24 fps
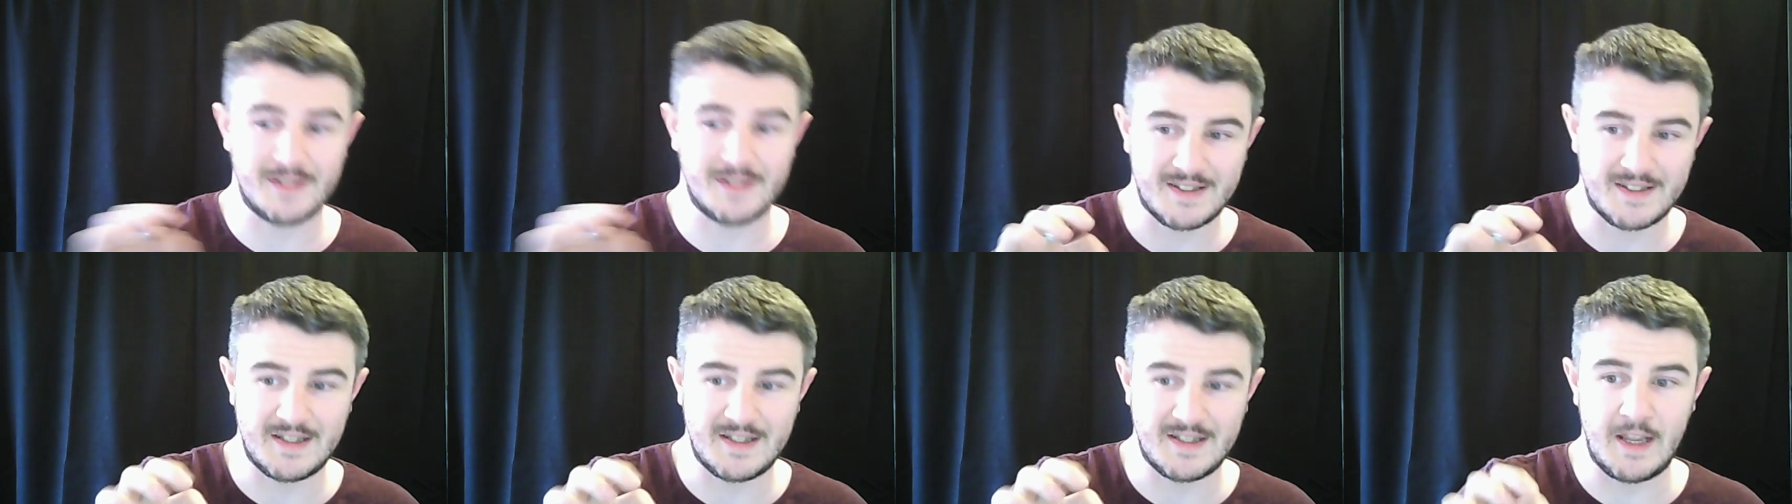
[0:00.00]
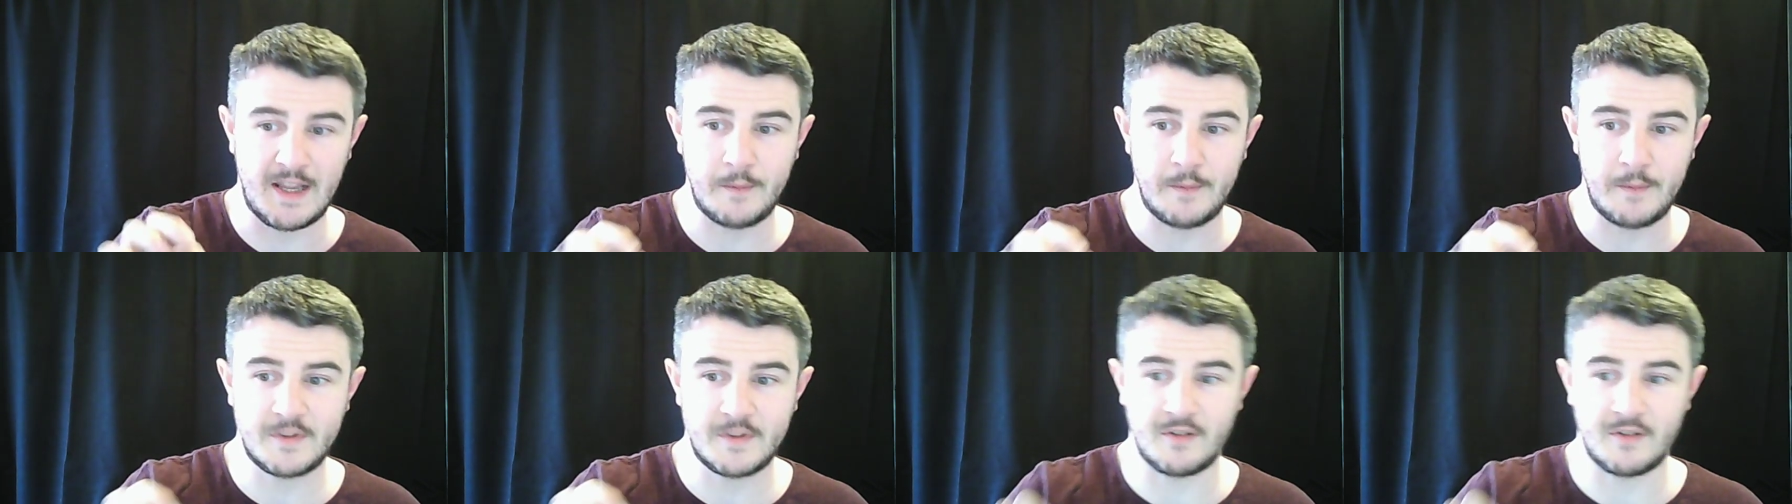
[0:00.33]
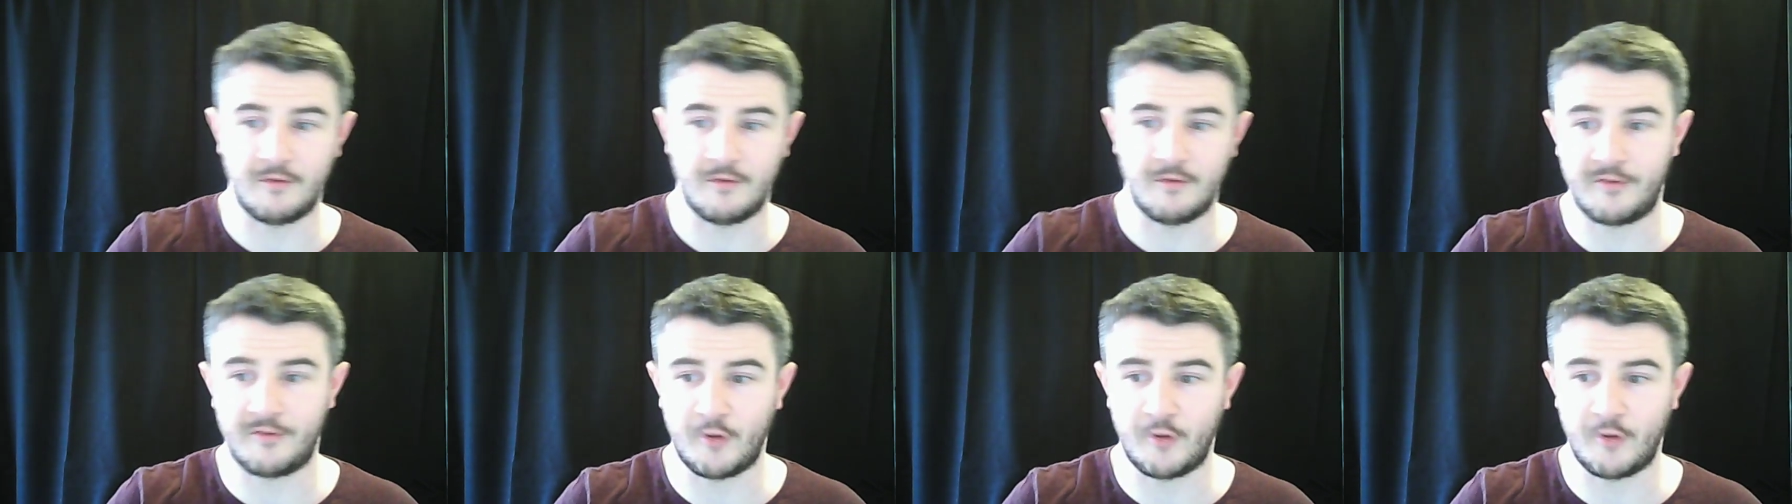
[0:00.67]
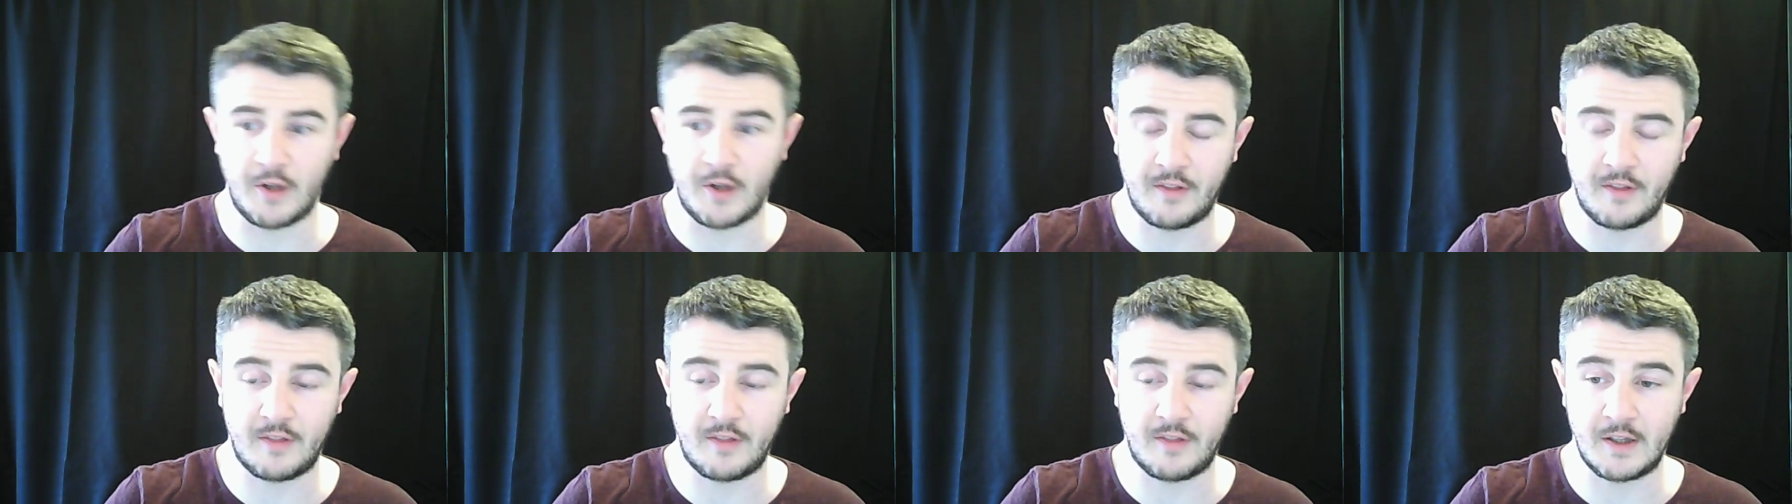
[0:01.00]
snips and
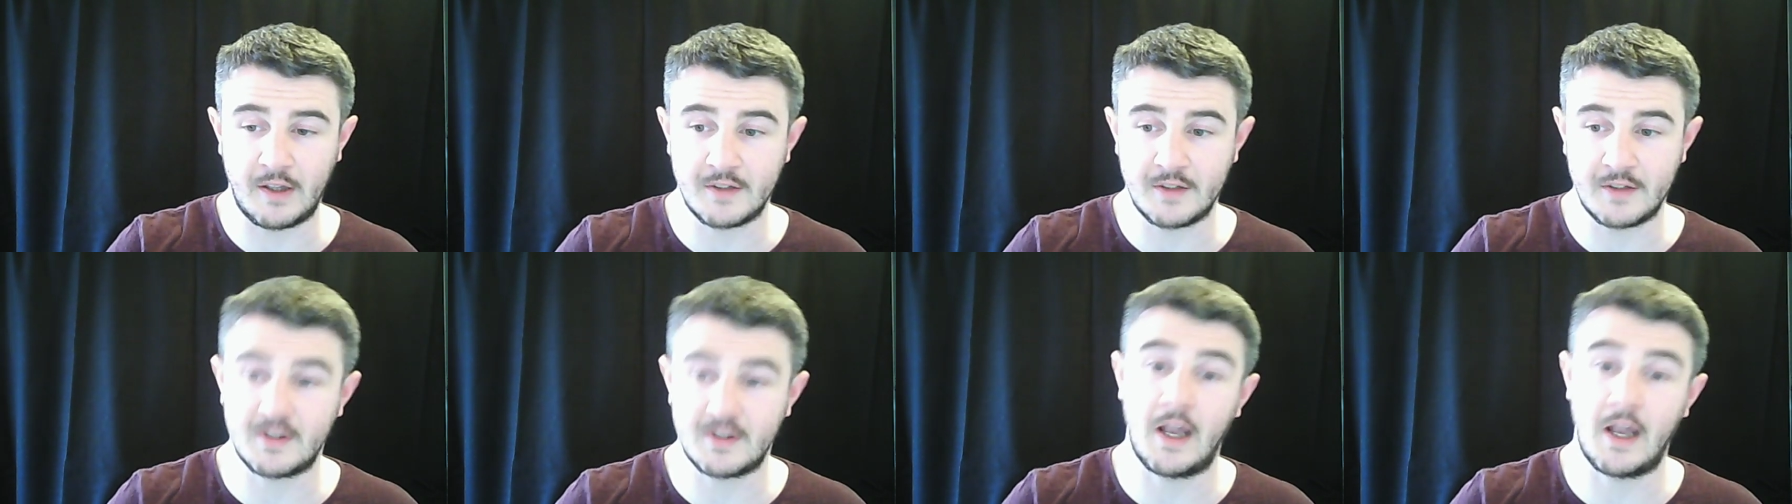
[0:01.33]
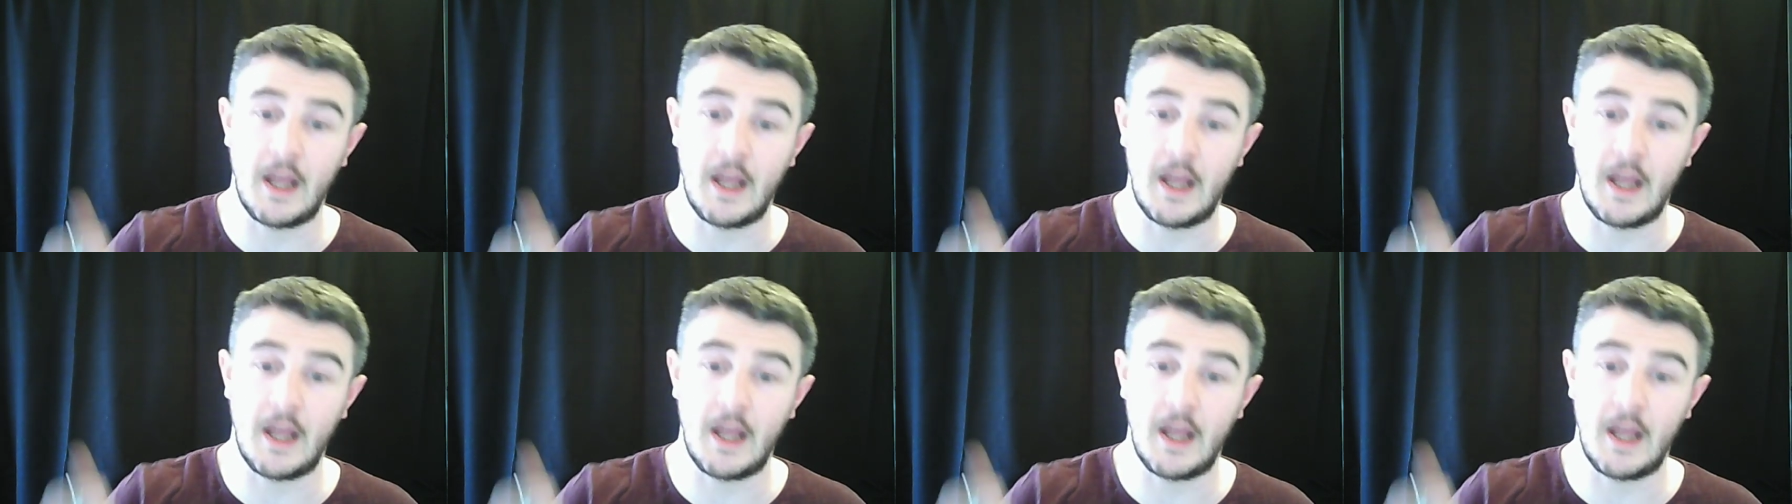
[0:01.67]
funny things.